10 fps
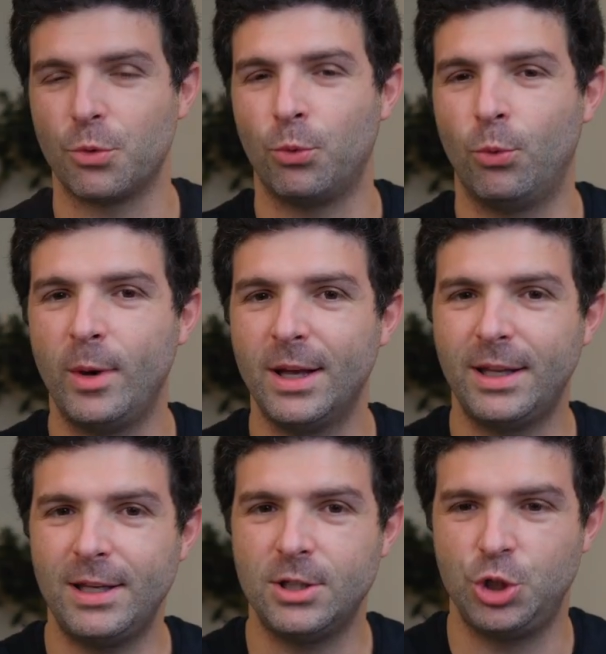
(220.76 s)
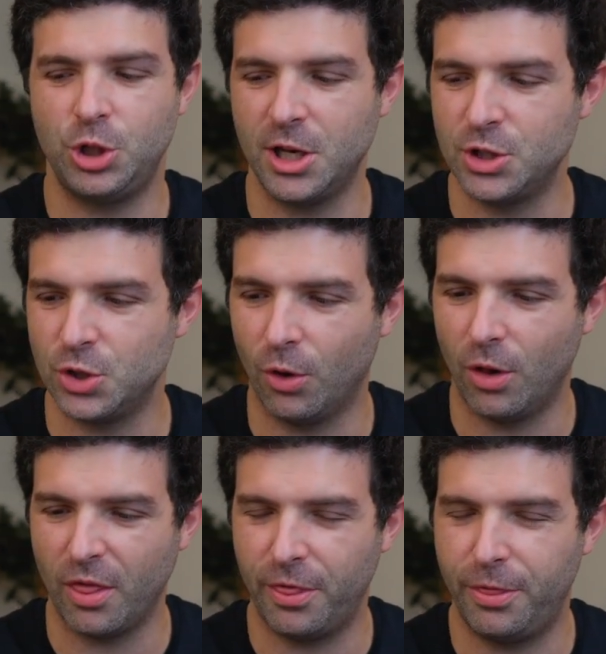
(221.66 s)
really
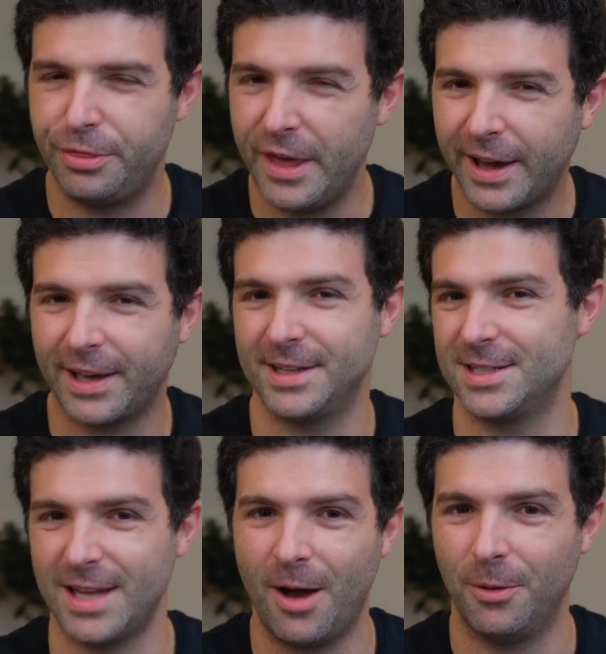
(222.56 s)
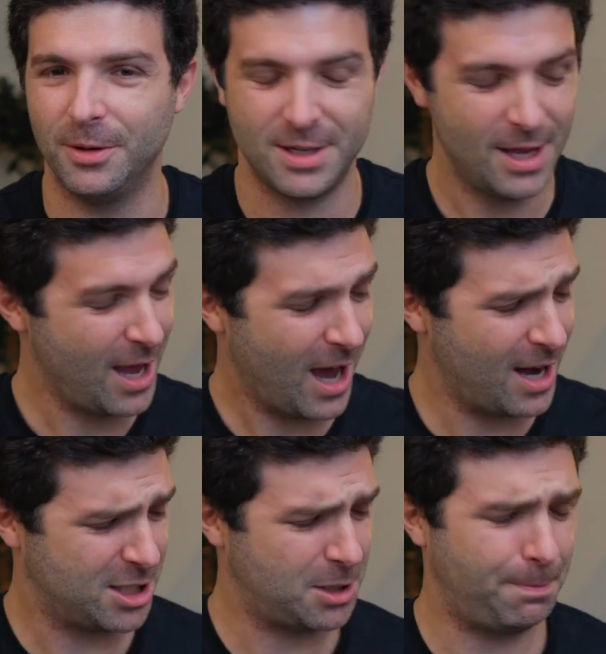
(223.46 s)
gentle, thick sound,
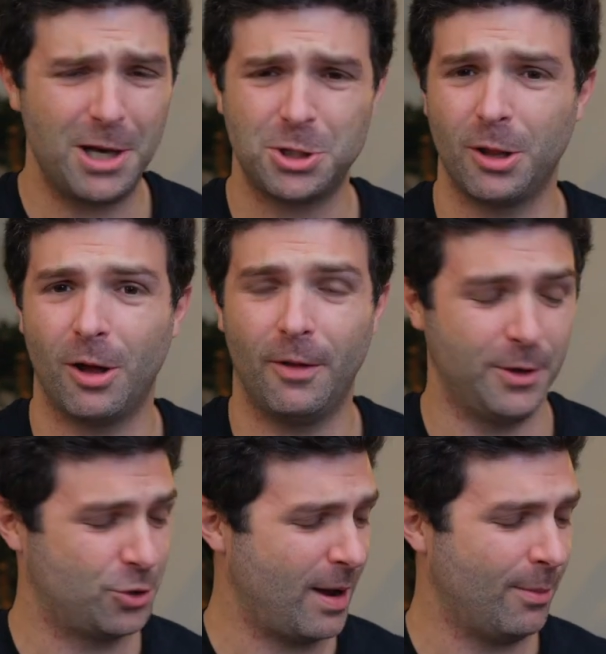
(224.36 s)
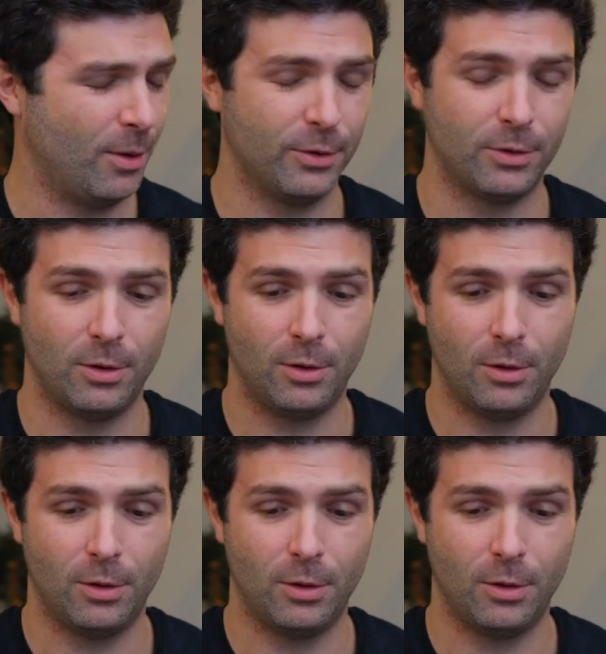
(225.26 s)
and especially on the trebles.